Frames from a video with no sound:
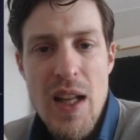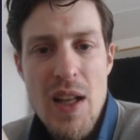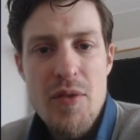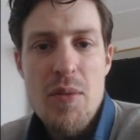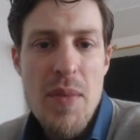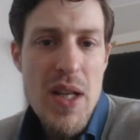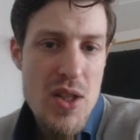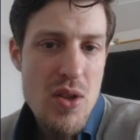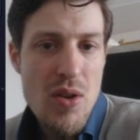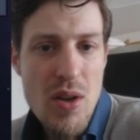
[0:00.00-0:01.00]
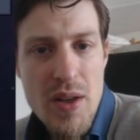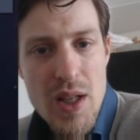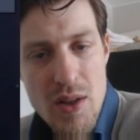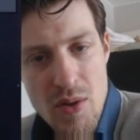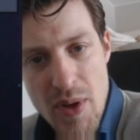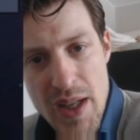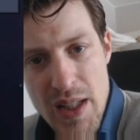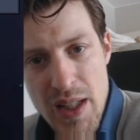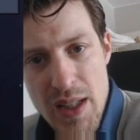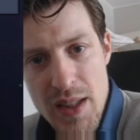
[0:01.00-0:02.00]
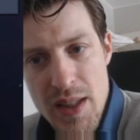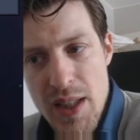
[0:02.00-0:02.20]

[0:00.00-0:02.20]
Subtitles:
if you manage your colony correctly,